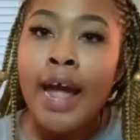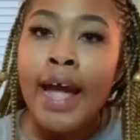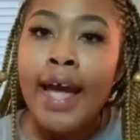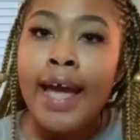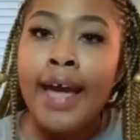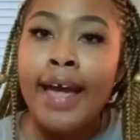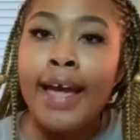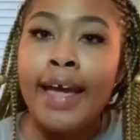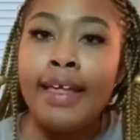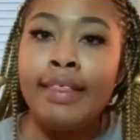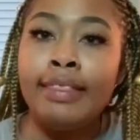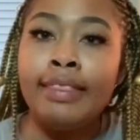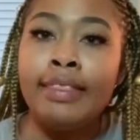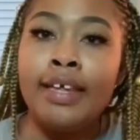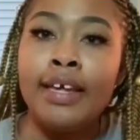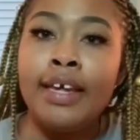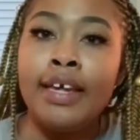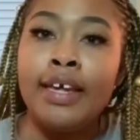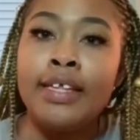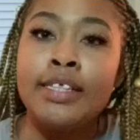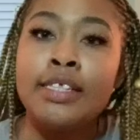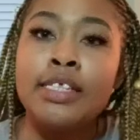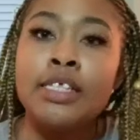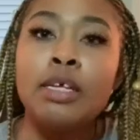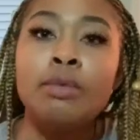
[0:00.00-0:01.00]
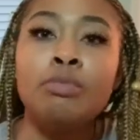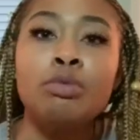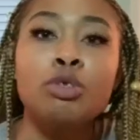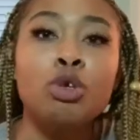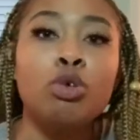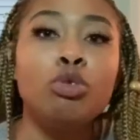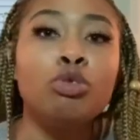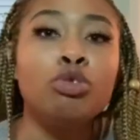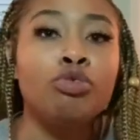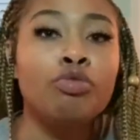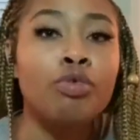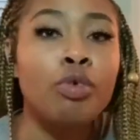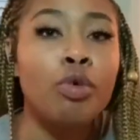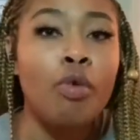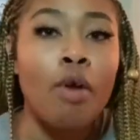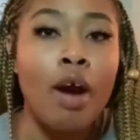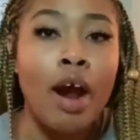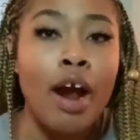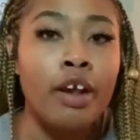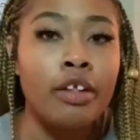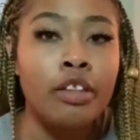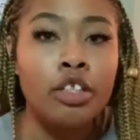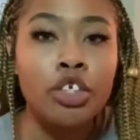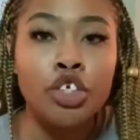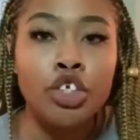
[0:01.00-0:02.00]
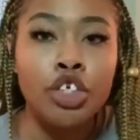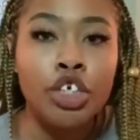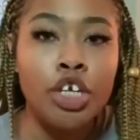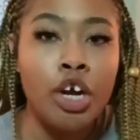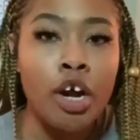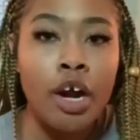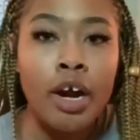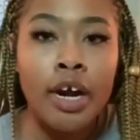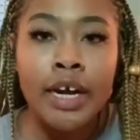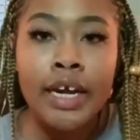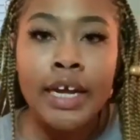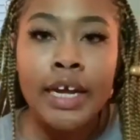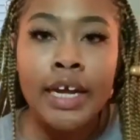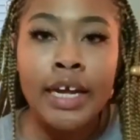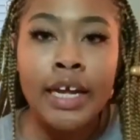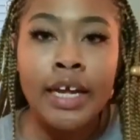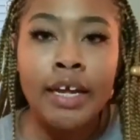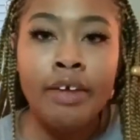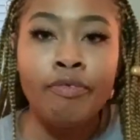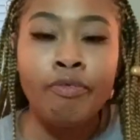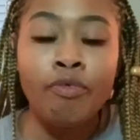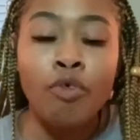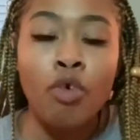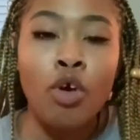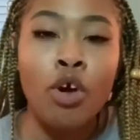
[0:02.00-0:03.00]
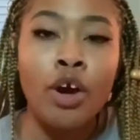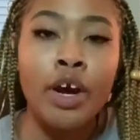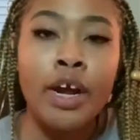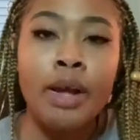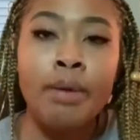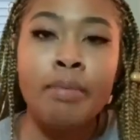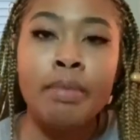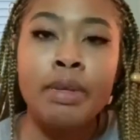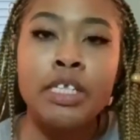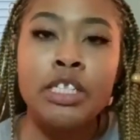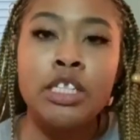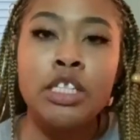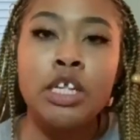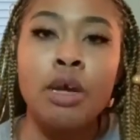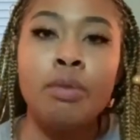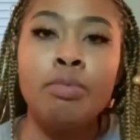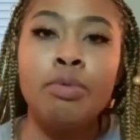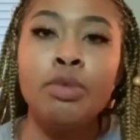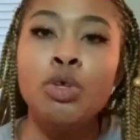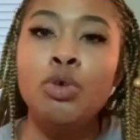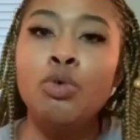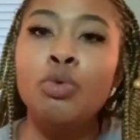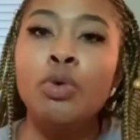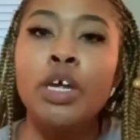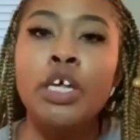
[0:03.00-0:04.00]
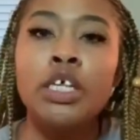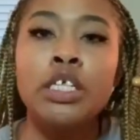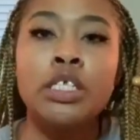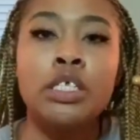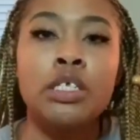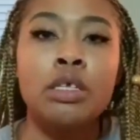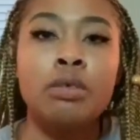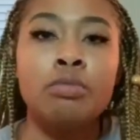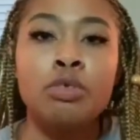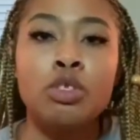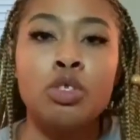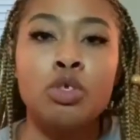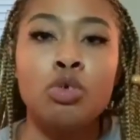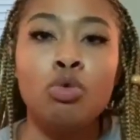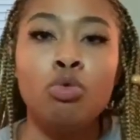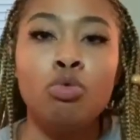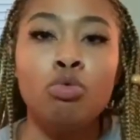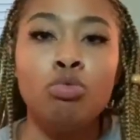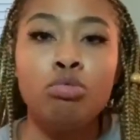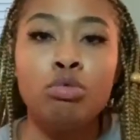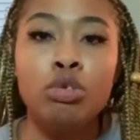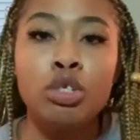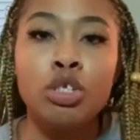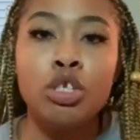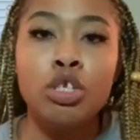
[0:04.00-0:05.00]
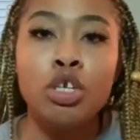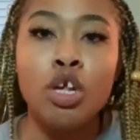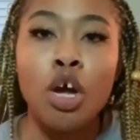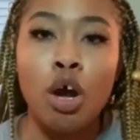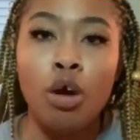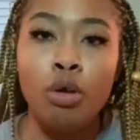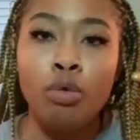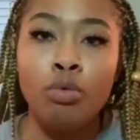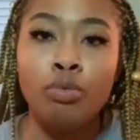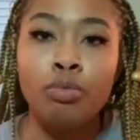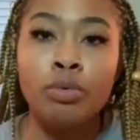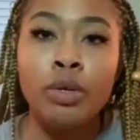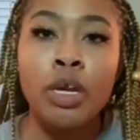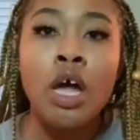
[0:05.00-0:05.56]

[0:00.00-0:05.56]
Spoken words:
And then some schools require the GRE for MSW and some schools don't.